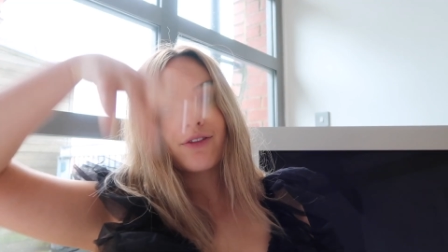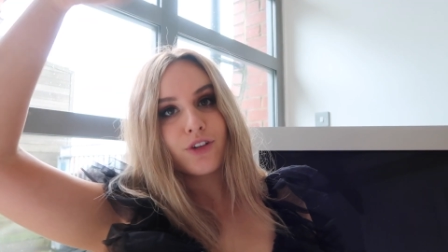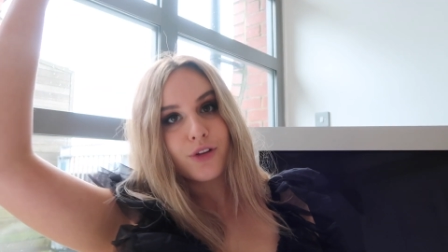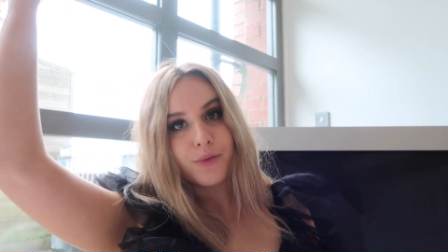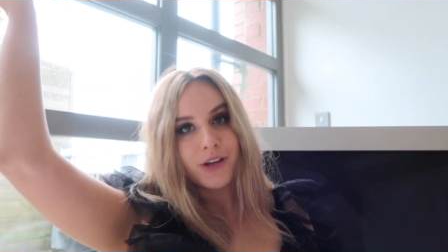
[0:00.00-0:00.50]

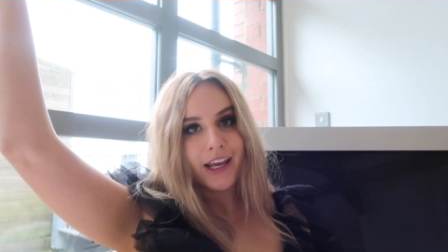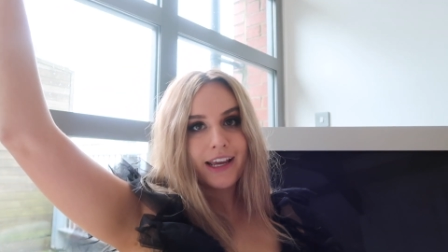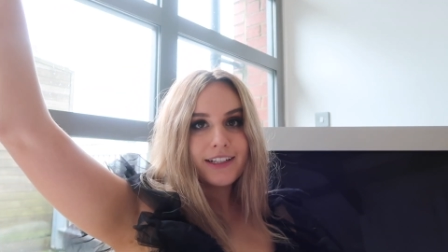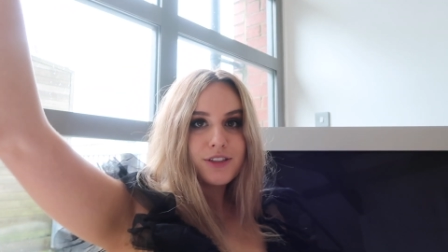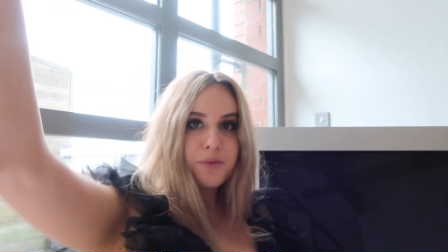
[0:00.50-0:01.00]
After three
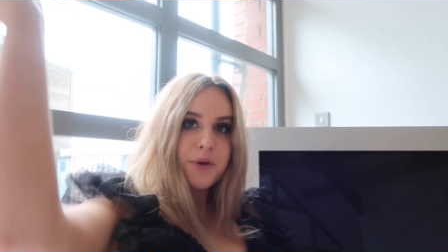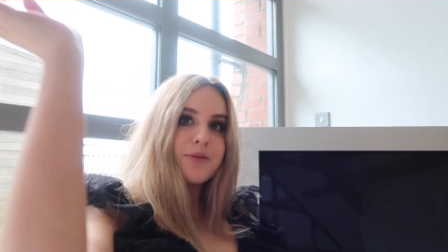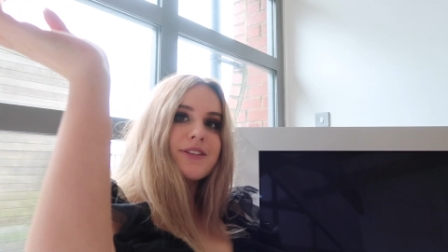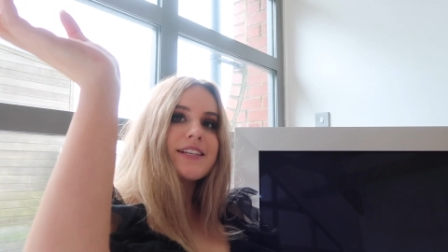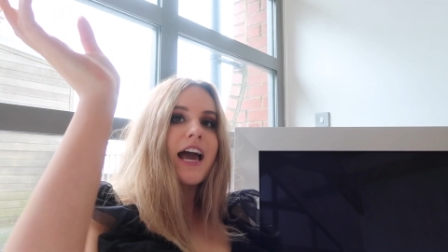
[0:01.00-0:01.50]
days, we
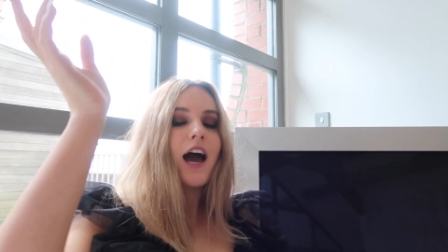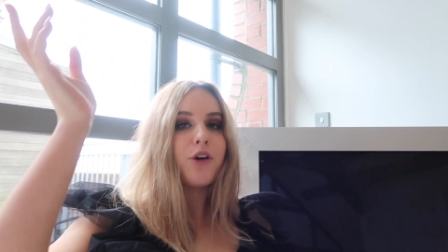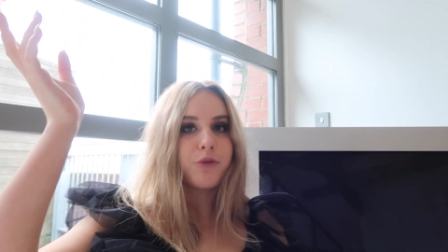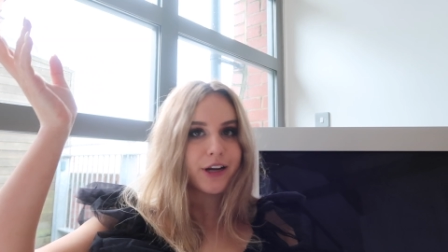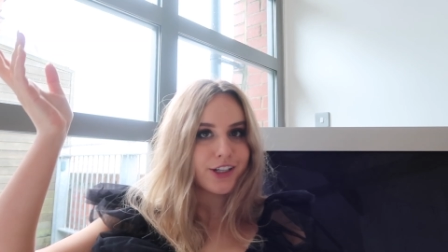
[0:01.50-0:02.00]
will see
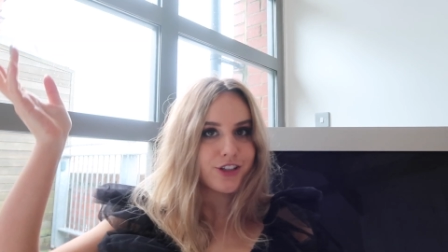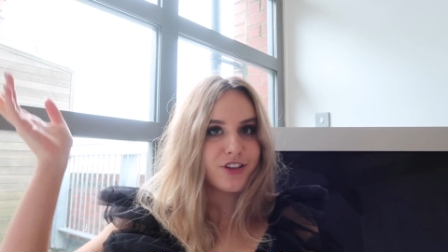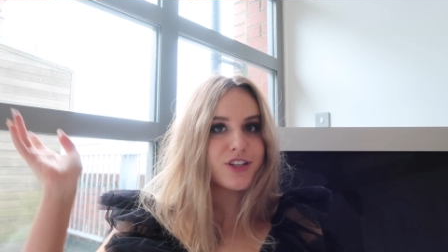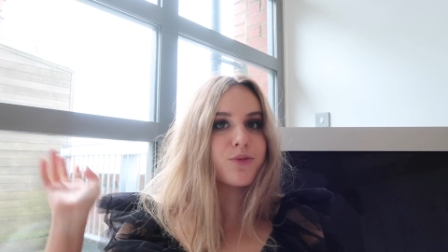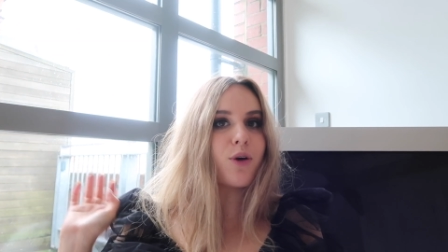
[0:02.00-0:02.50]
how rich
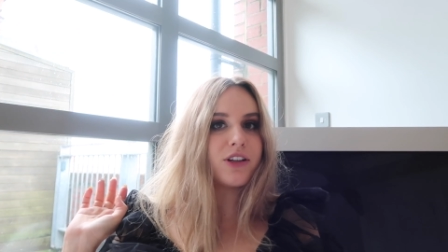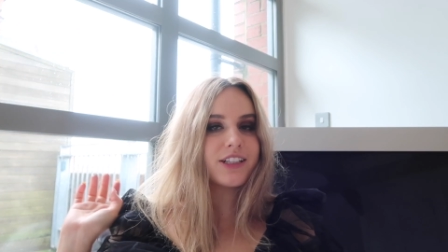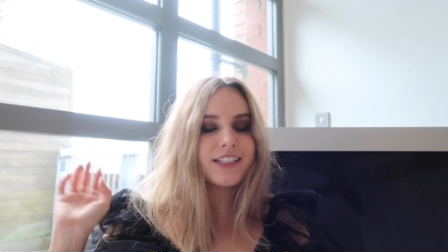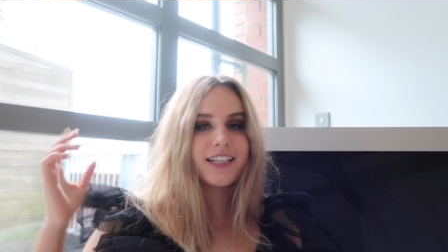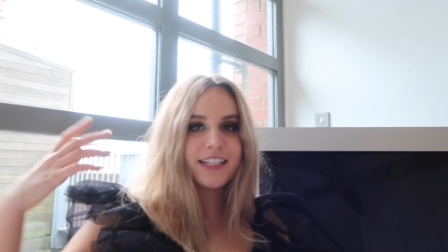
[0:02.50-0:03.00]
this
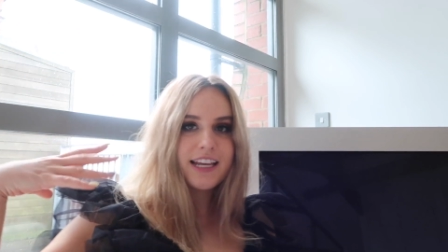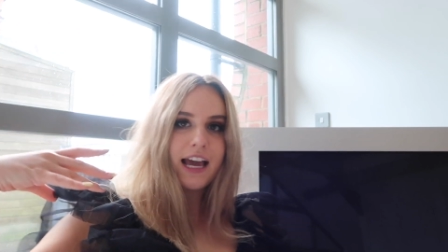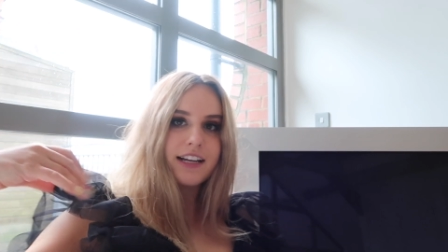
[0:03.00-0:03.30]
walnut can